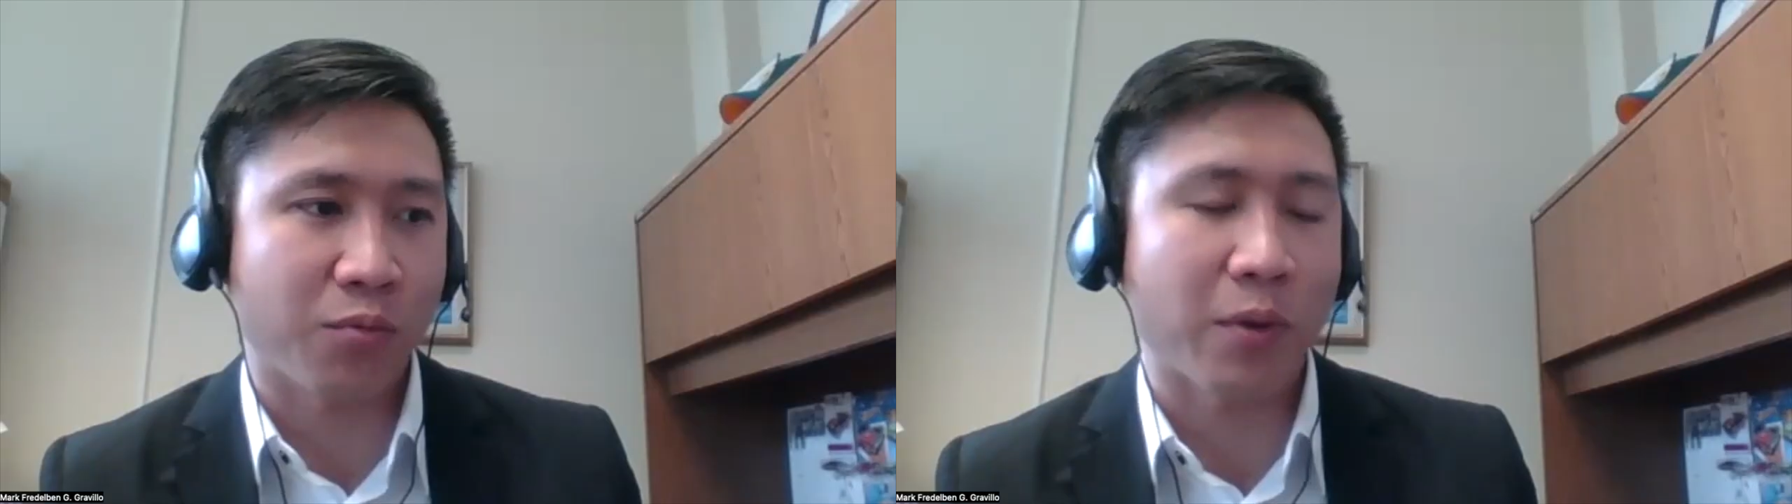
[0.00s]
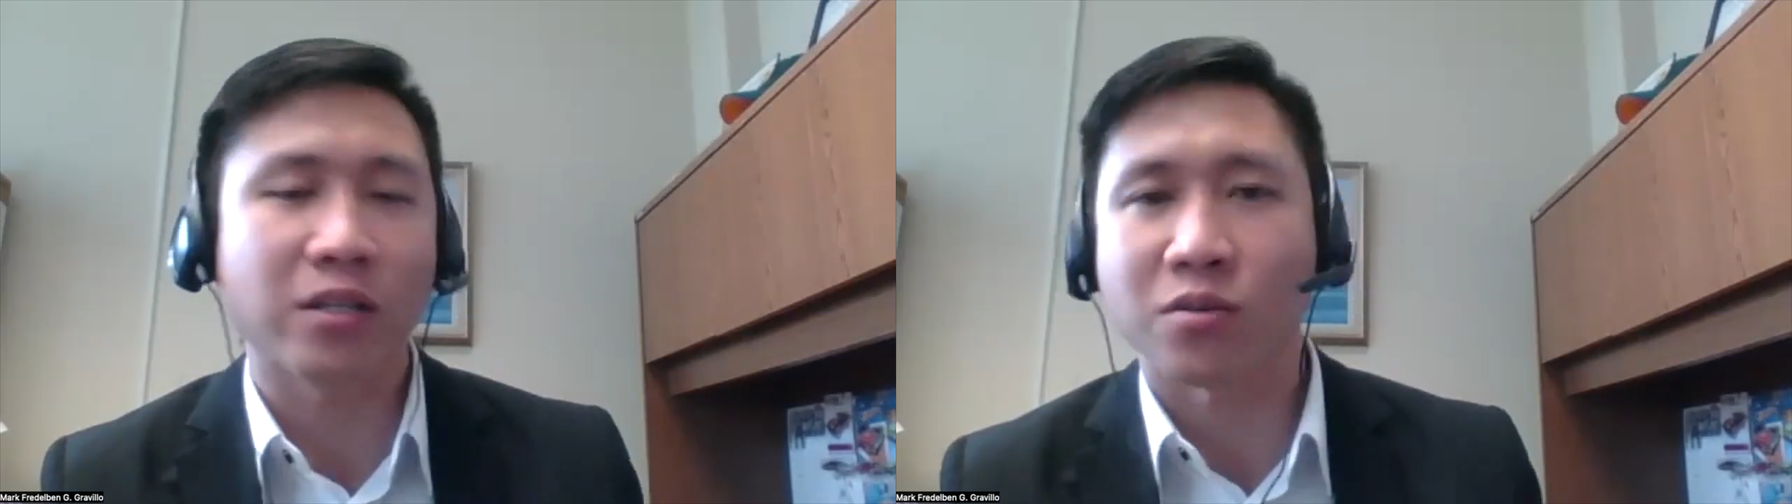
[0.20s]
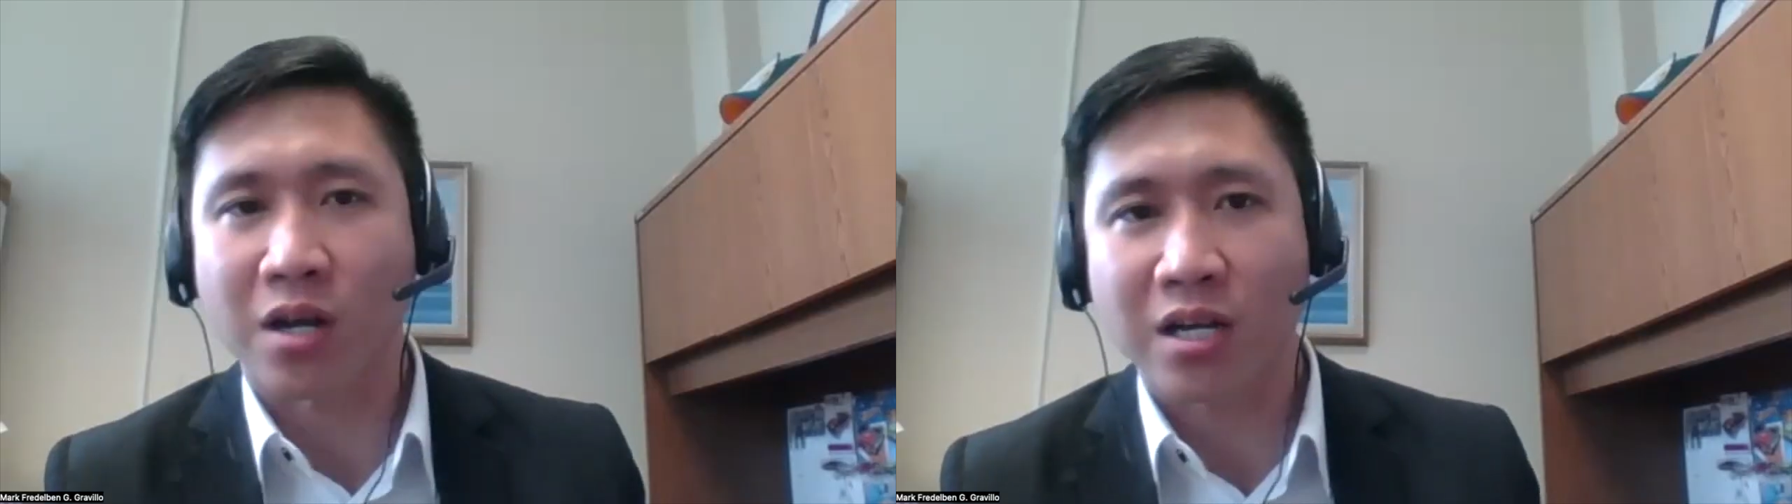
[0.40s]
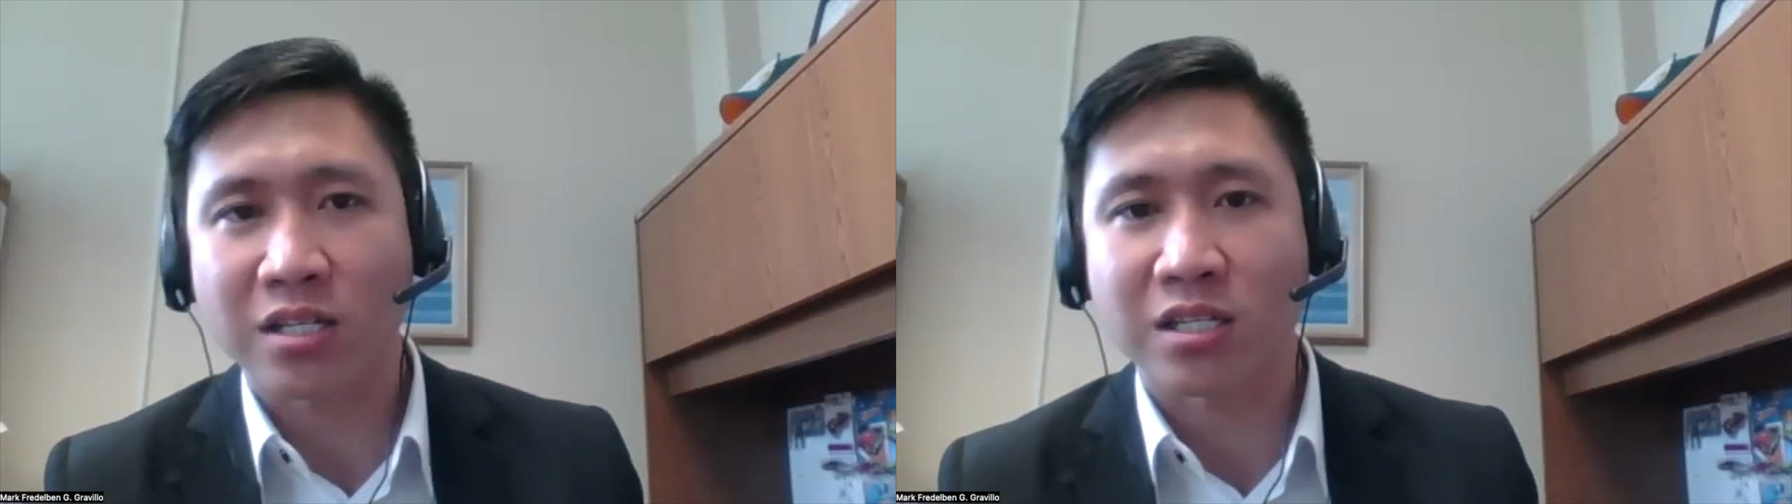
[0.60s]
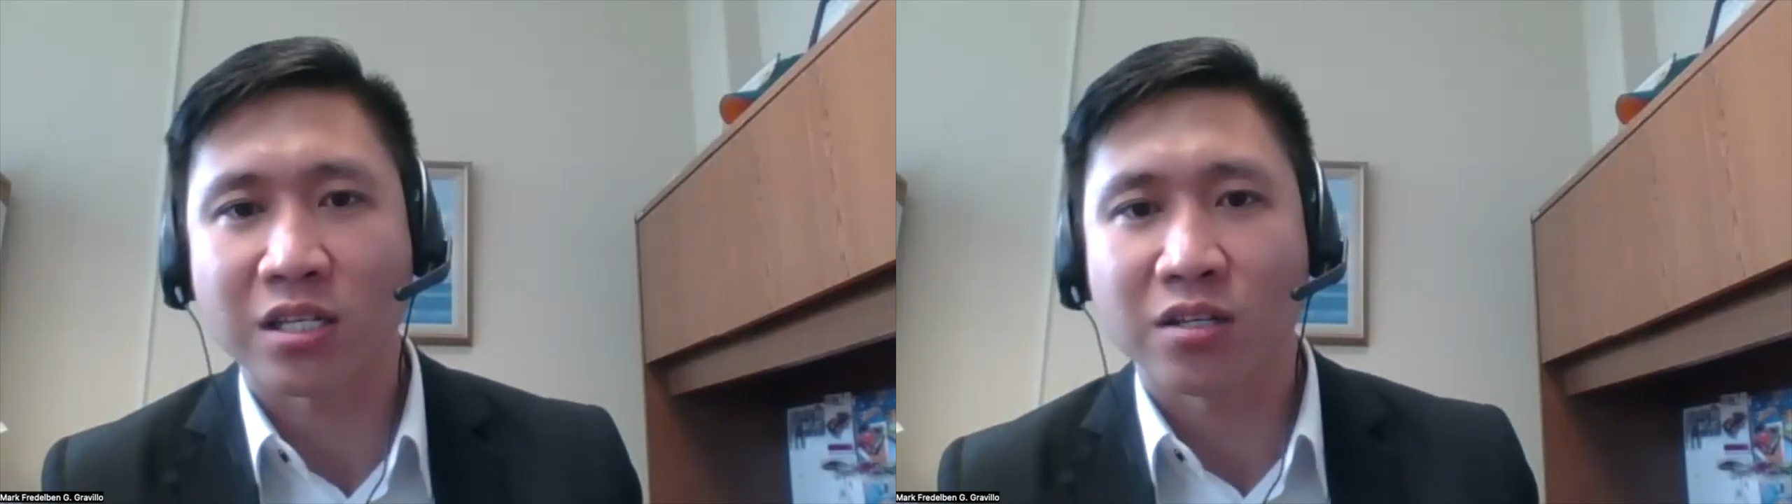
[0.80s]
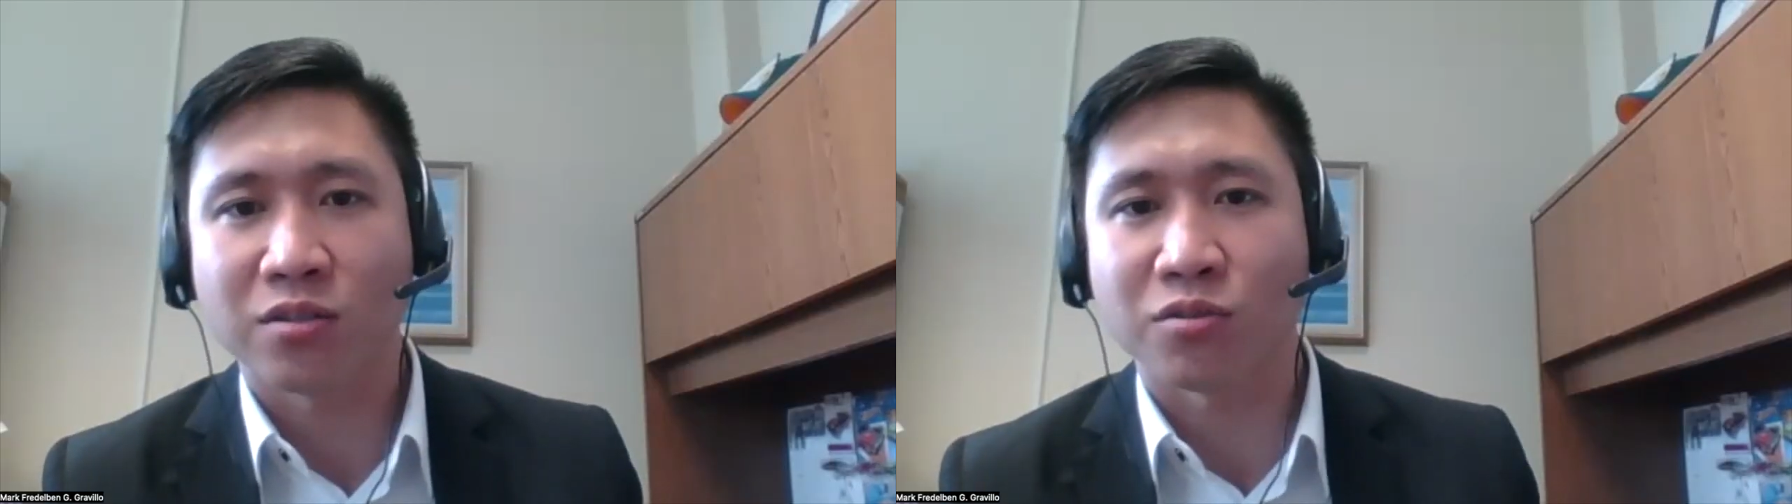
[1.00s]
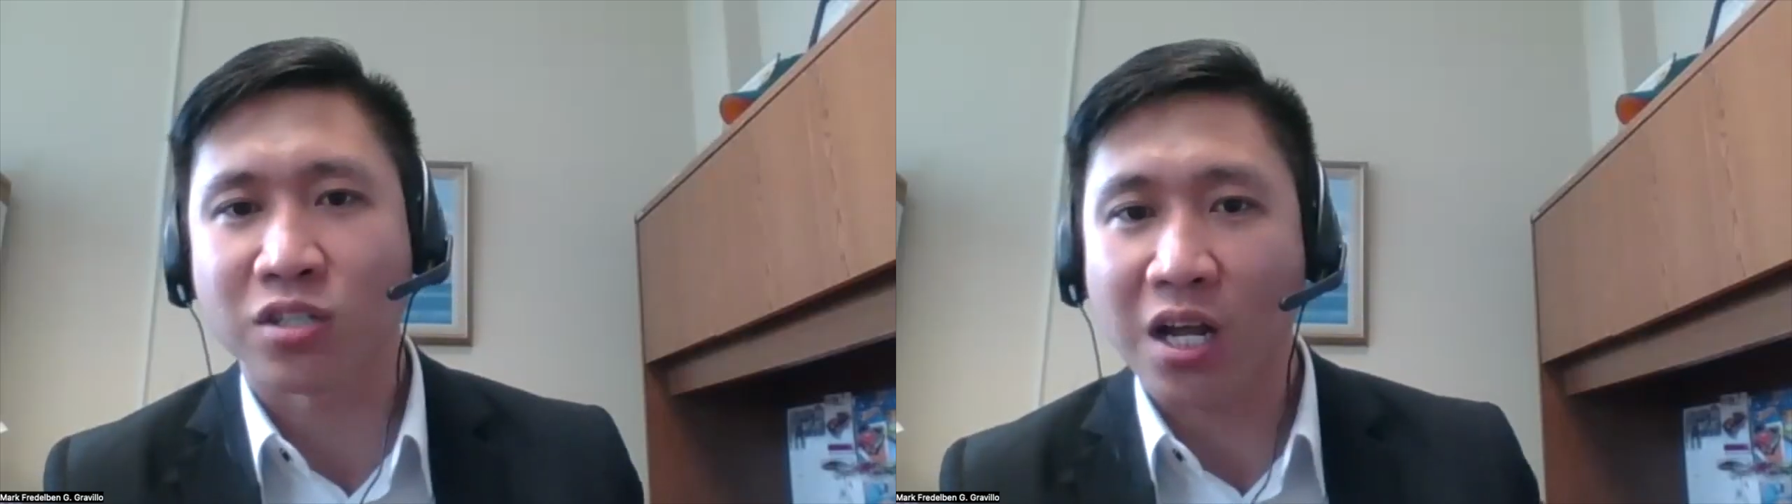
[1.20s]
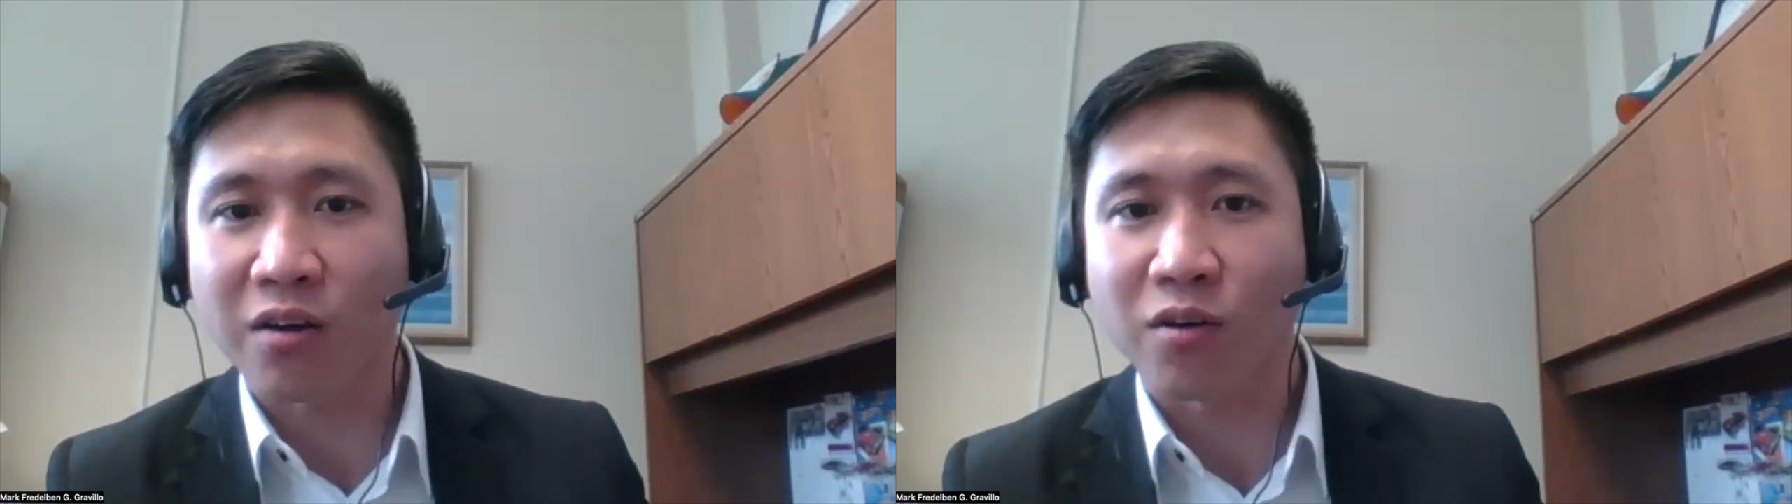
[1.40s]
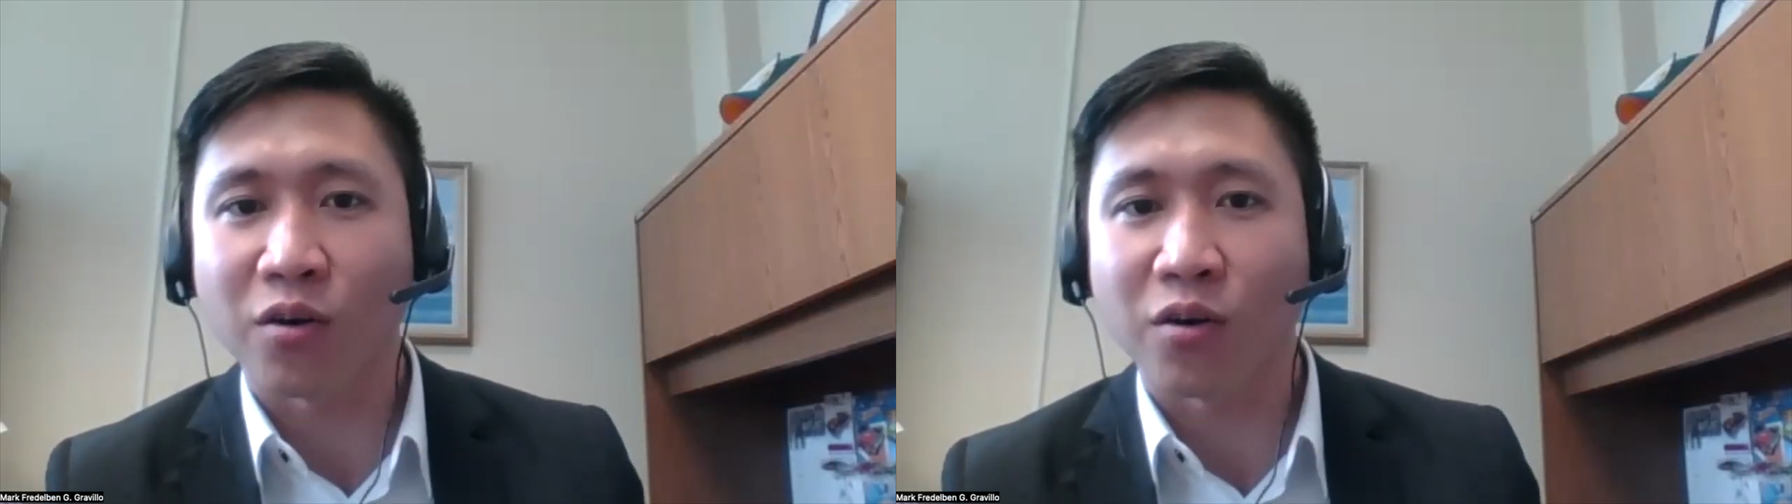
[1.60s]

threat to us to shut